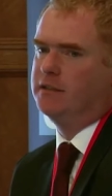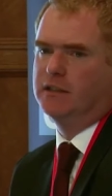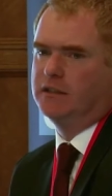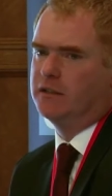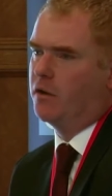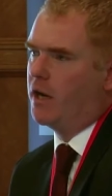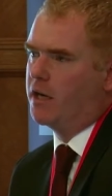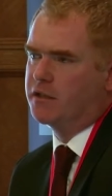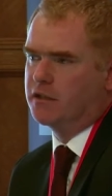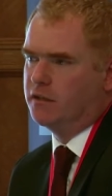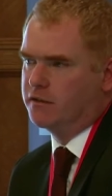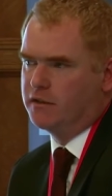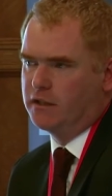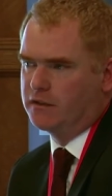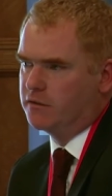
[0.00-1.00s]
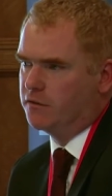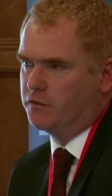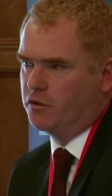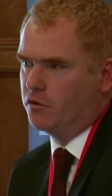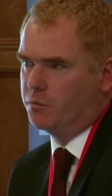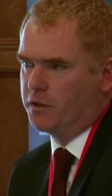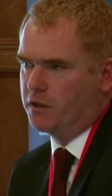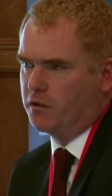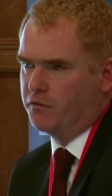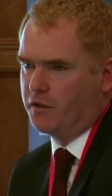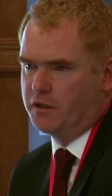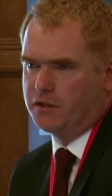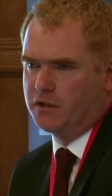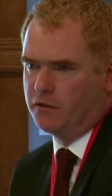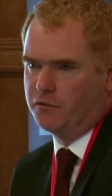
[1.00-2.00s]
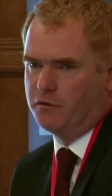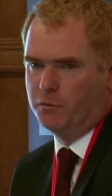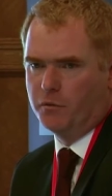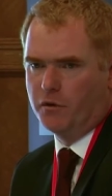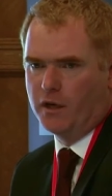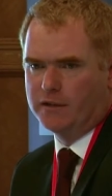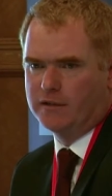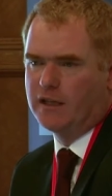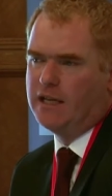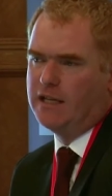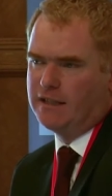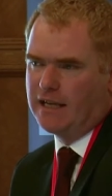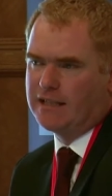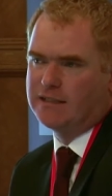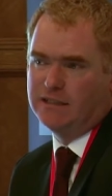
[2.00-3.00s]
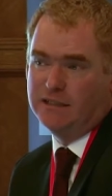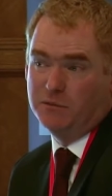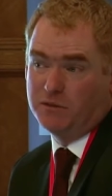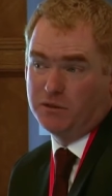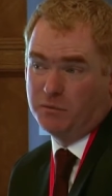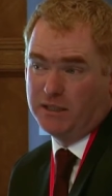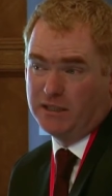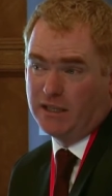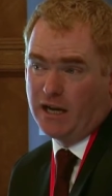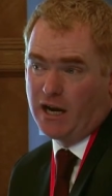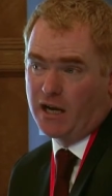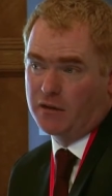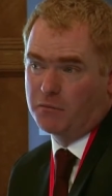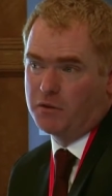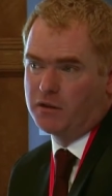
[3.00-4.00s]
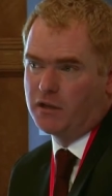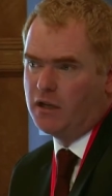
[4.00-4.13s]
into Article 6 of the European Convention of Human Rights. That seems to be the argument.